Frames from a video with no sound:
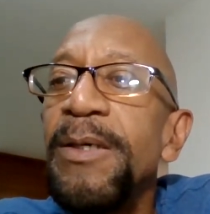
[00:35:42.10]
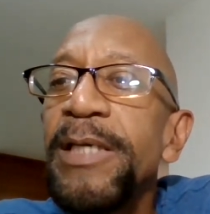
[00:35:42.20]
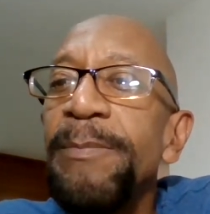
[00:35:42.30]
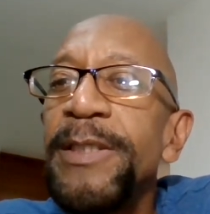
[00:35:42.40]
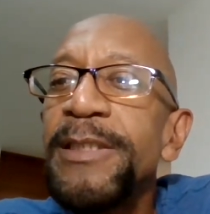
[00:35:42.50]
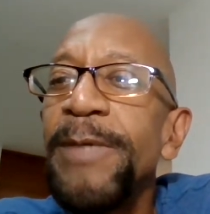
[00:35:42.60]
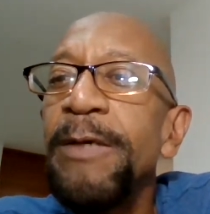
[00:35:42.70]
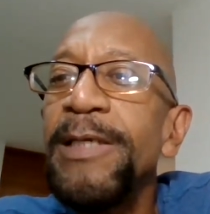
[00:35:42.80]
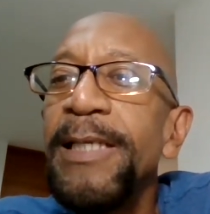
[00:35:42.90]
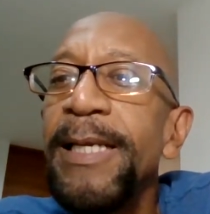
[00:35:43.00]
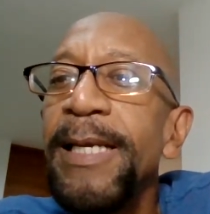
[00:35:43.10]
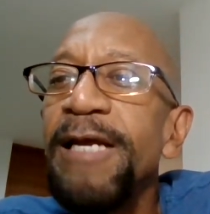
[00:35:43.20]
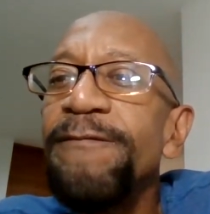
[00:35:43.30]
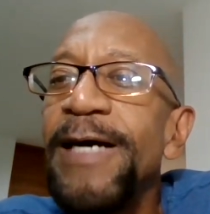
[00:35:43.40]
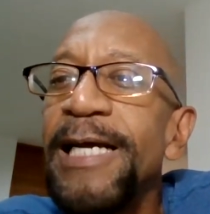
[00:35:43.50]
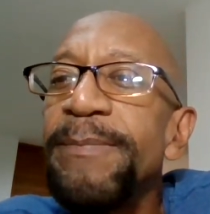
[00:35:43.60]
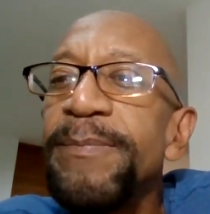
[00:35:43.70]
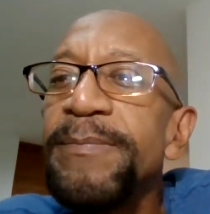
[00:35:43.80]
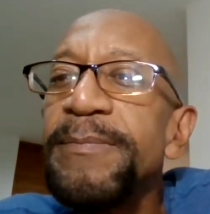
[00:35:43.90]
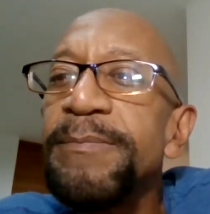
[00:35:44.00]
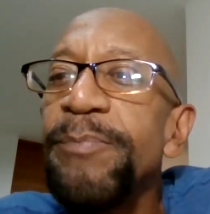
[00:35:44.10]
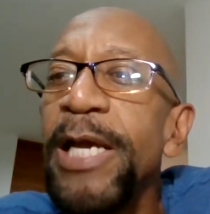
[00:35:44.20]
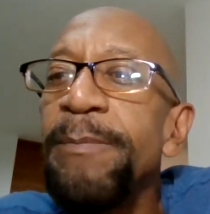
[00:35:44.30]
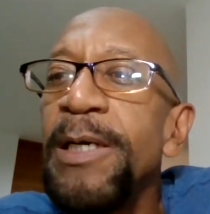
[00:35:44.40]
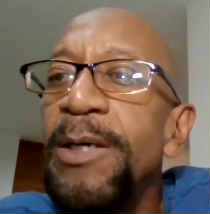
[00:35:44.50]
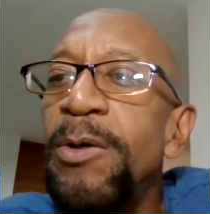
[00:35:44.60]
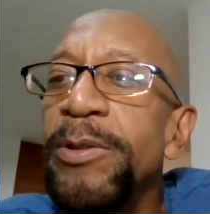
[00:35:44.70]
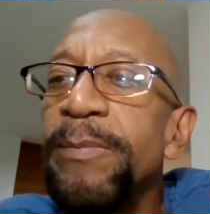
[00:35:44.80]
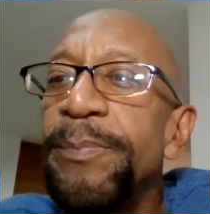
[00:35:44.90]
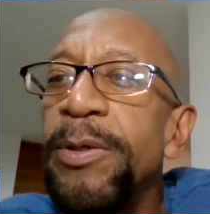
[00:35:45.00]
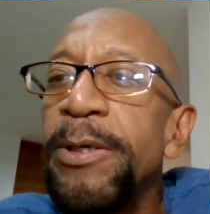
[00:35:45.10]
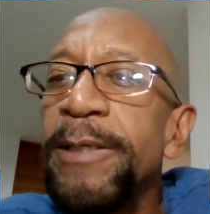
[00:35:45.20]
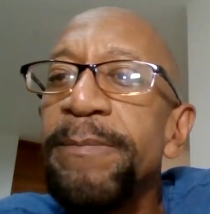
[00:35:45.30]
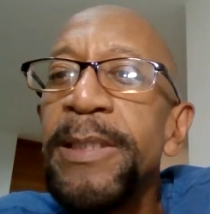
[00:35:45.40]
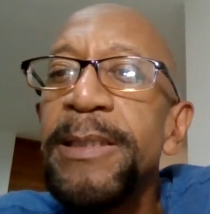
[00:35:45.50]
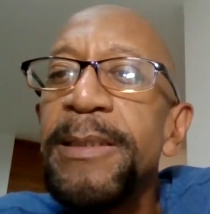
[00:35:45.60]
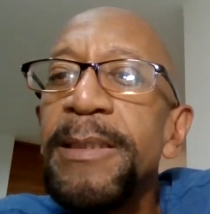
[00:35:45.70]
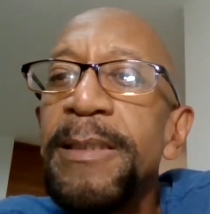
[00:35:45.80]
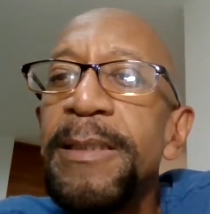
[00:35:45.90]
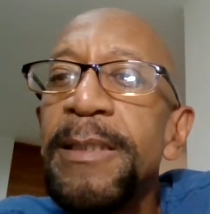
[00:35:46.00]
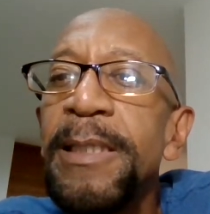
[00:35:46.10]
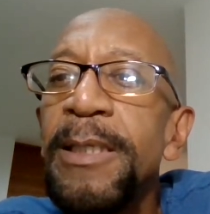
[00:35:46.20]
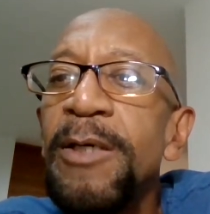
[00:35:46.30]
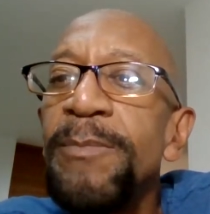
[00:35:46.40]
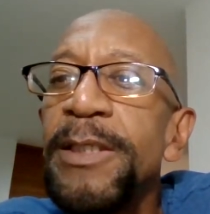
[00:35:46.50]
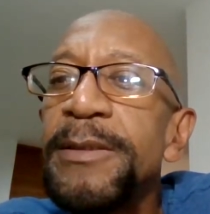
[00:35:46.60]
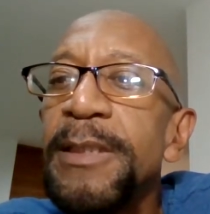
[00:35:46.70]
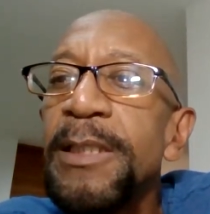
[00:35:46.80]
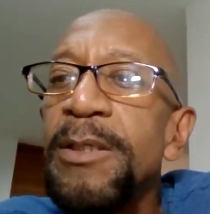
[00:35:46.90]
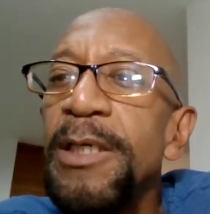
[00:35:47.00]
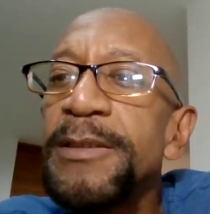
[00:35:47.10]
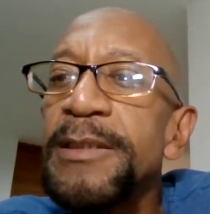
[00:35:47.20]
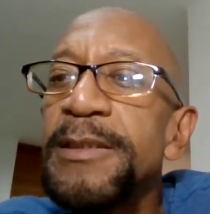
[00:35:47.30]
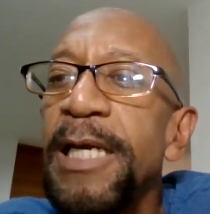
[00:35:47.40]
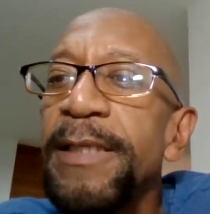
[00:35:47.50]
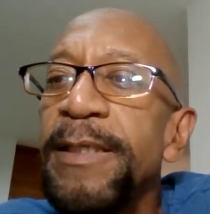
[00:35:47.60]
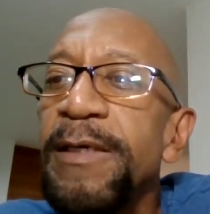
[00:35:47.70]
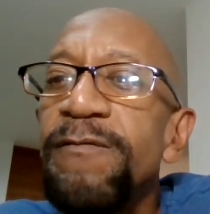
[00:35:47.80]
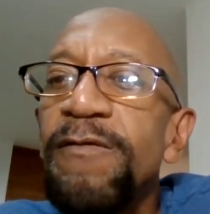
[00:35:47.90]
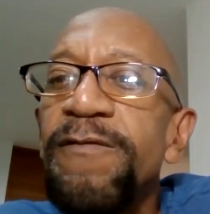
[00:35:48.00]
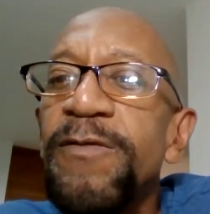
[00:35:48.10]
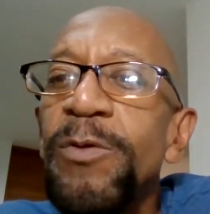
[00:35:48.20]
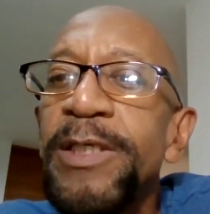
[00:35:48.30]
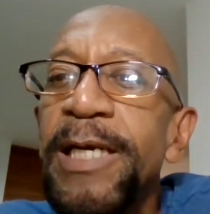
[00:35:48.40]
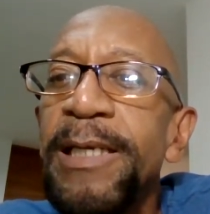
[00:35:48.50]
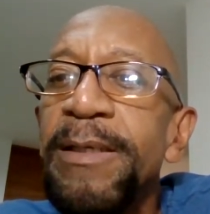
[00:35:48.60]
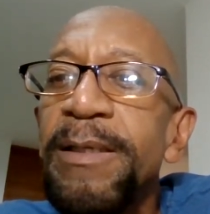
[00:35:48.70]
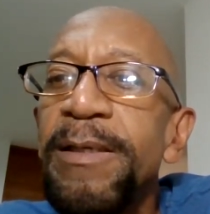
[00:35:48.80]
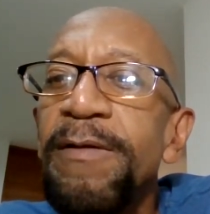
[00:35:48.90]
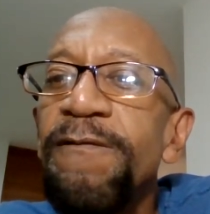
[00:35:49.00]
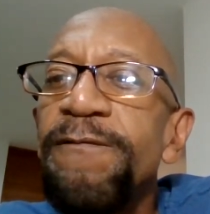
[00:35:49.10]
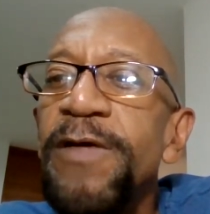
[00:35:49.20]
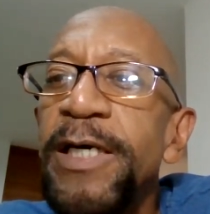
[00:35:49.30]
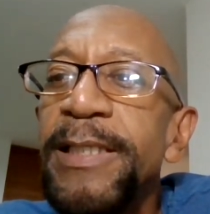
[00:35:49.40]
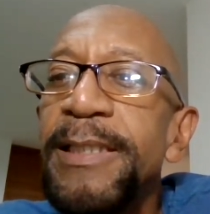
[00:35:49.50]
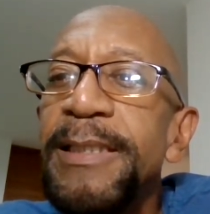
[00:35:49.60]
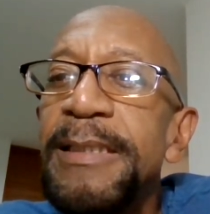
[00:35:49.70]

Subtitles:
Okay, I mean, anyway, if I had paid my own apartment, then how much it cost to stay there for food and fun?